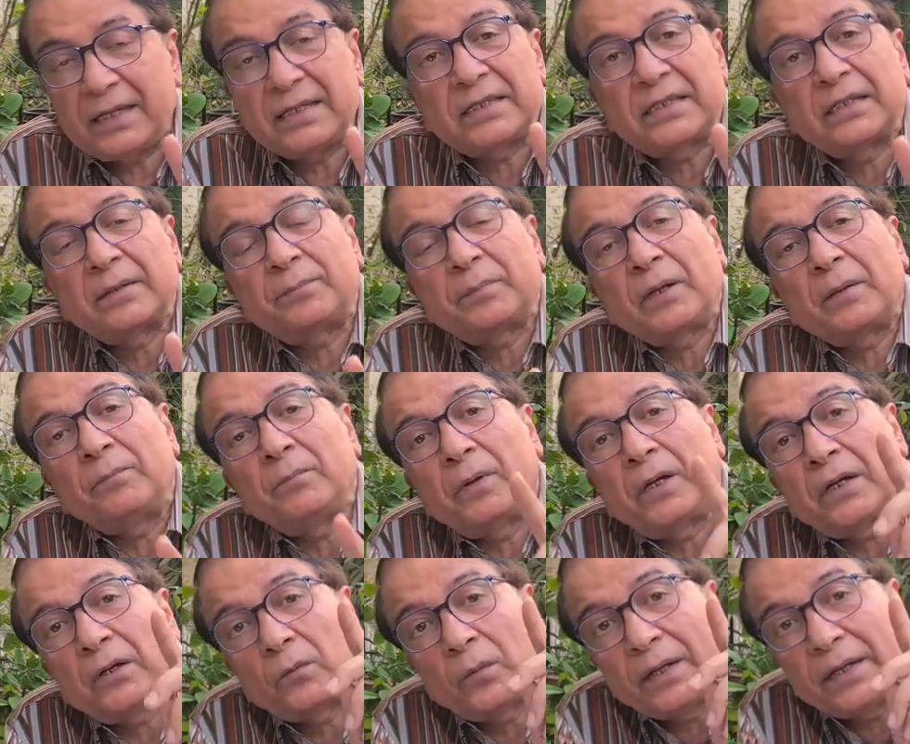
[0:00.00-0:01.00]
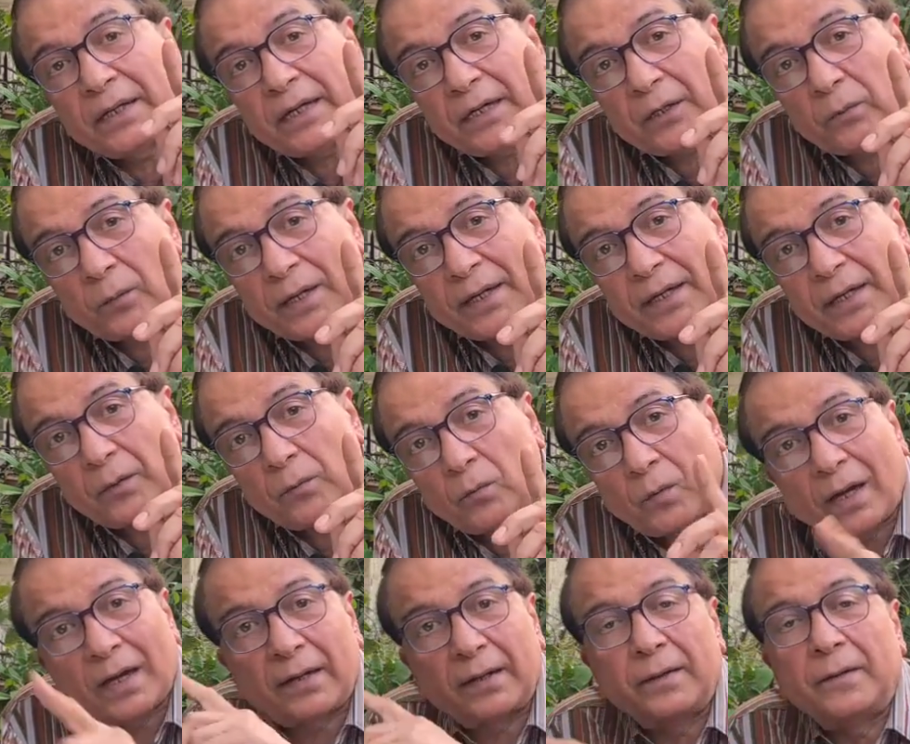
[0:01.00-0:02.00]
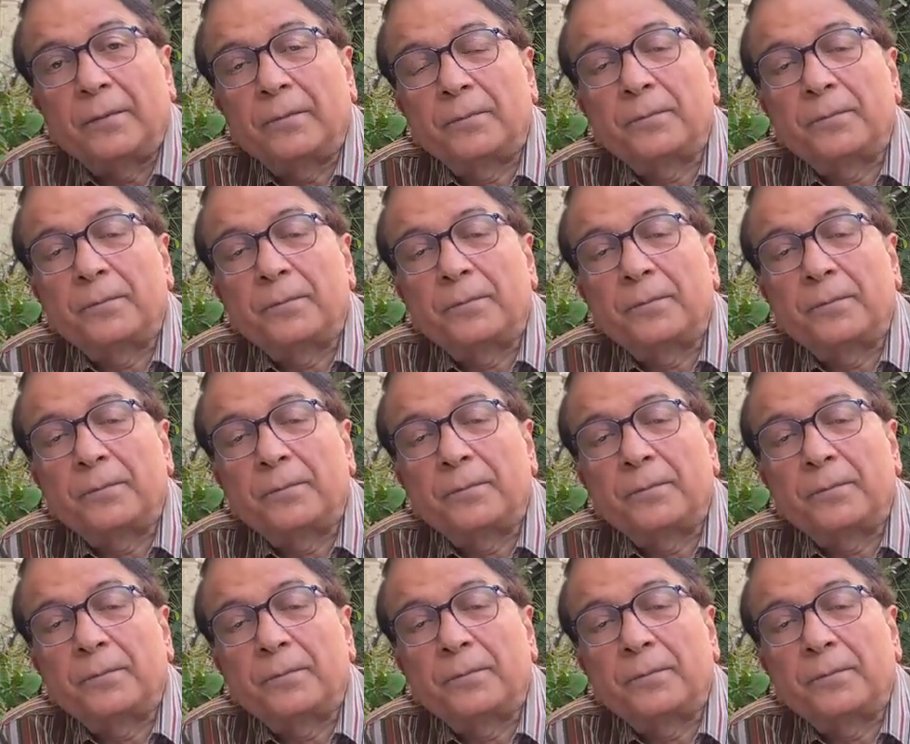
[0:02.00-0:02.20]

in September 2021,